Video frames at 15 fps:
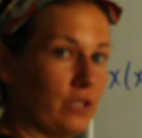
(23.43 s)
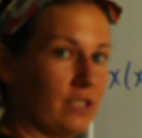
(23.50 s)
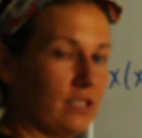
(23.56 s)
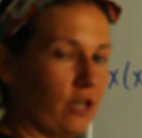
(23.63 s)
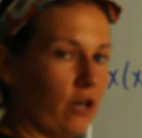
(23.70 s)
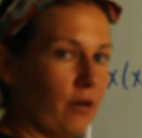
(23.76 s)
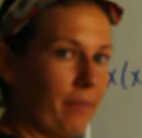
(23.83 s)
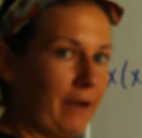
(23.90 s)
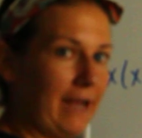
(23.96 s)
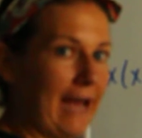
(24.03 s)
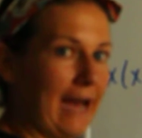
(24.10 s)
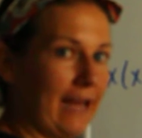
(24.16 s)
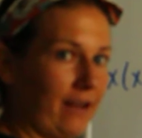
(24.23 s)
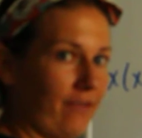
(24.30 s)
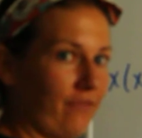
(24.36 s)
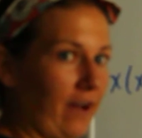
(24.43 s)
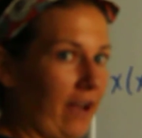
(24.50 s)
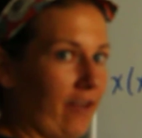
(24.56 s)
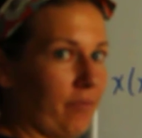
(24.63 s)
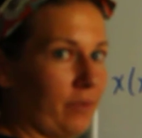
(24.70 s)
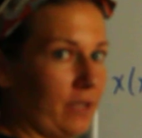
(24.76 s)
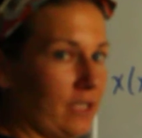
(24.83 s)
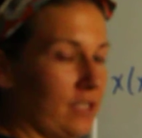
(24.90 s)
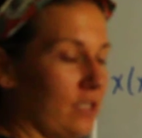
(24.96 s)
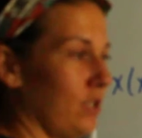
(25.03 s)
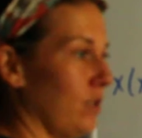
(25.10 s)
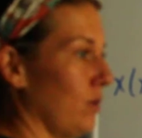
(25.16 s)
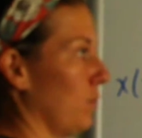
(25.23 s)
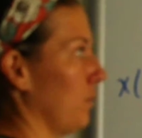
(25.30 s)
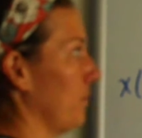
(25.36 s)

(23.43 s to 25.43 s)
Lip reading: start by adding 5 plus 2.